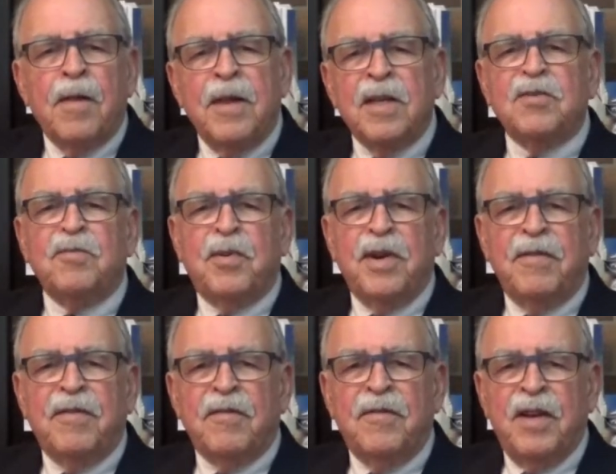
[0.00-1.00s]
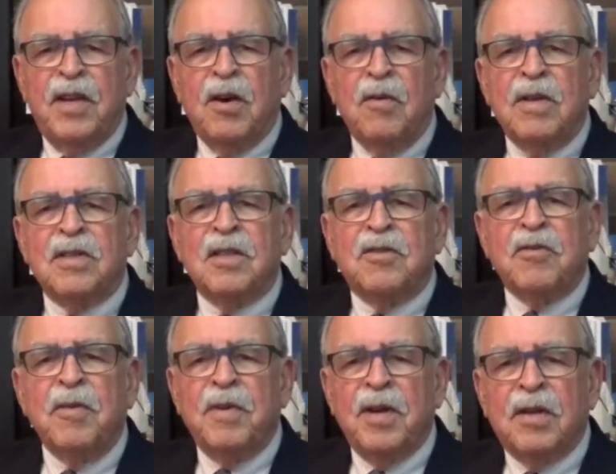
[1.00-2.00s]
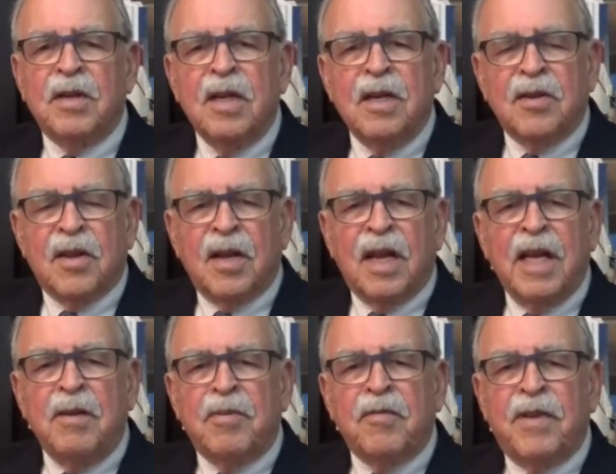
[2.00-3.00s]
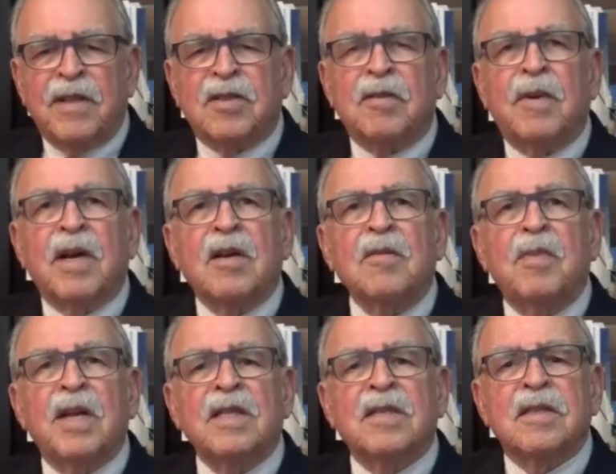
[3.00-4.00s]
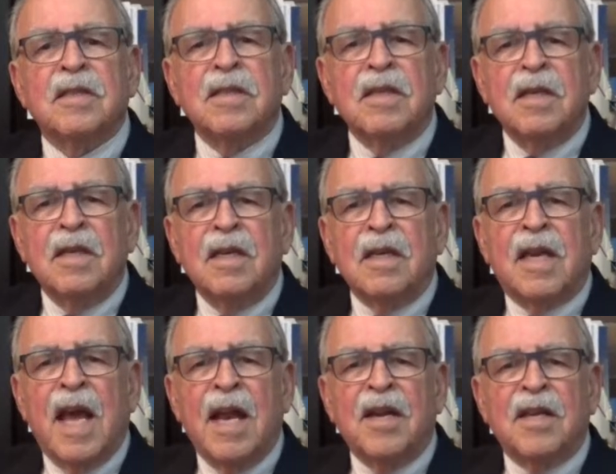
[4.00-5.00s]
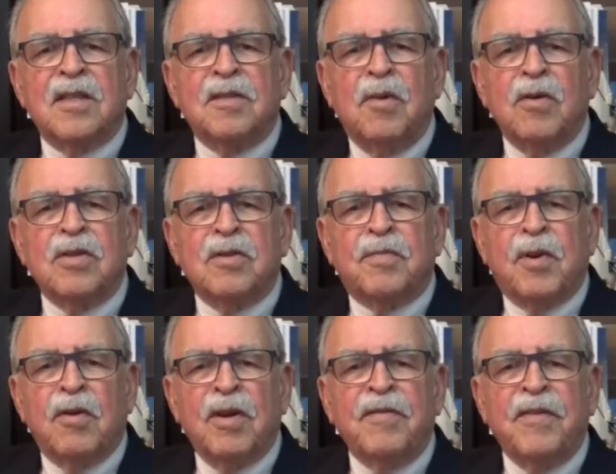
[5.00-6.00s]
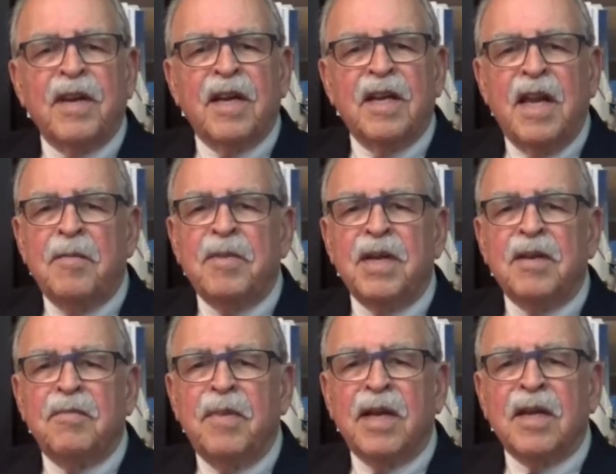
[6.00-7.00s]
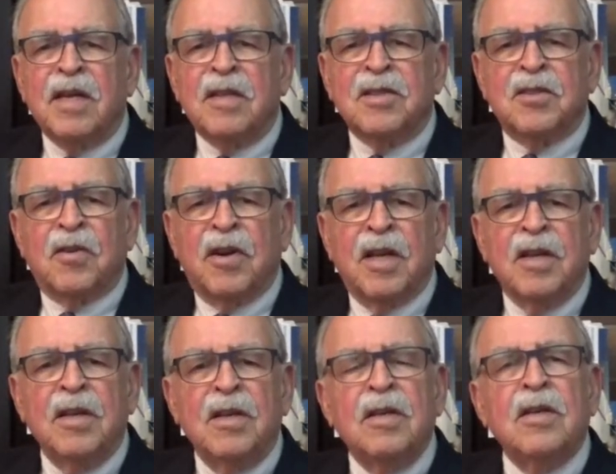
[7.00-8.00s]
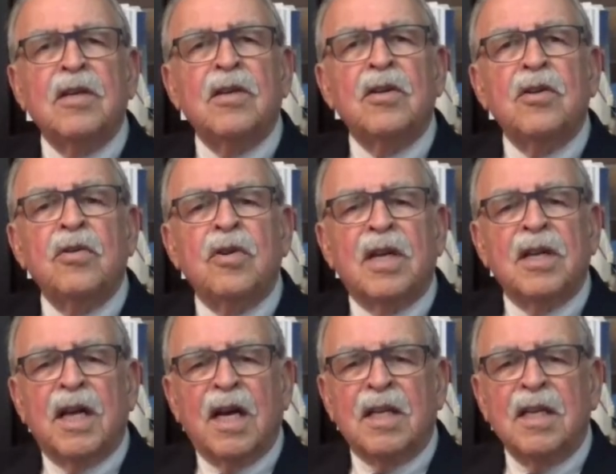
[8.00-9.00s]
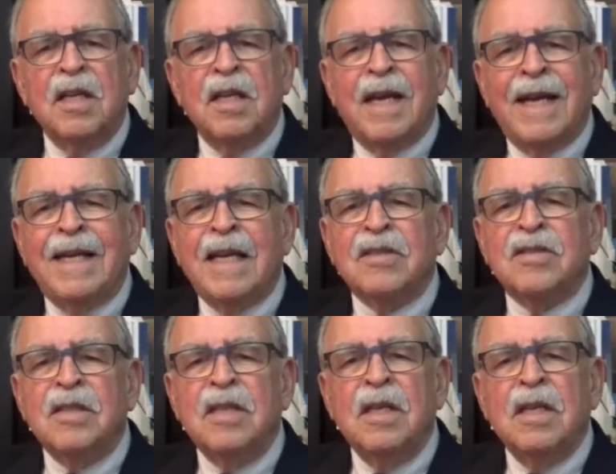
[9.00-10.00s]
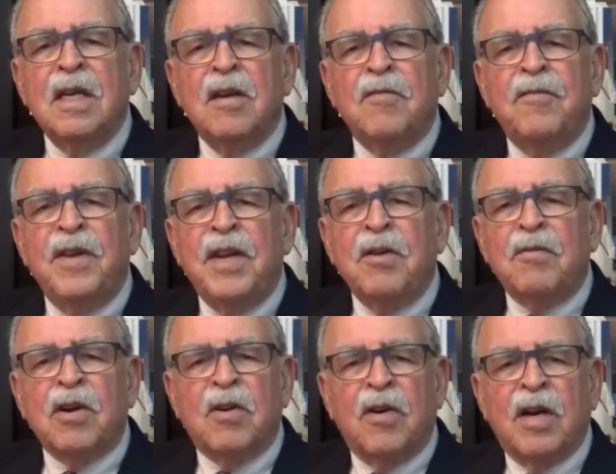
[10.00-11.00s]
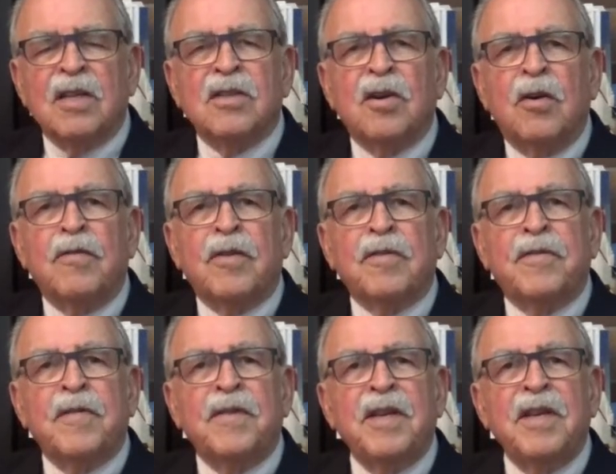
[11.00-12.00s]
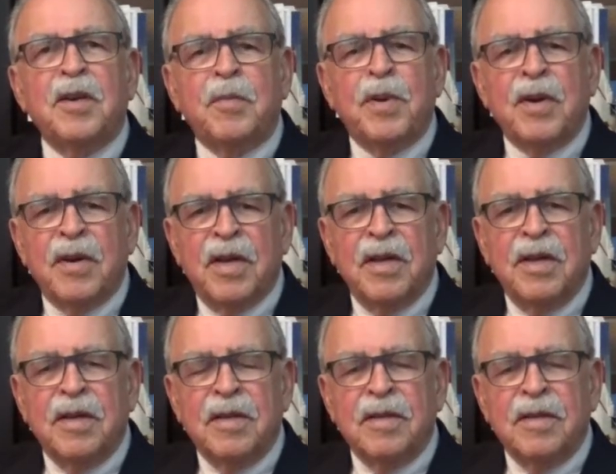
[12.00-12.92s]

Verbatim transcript: This brief video is a tribute to the late Professor Michael Bliss, Canada's most prolific and eminent medical historian who conducted a dozen video recordings over a 15 year period.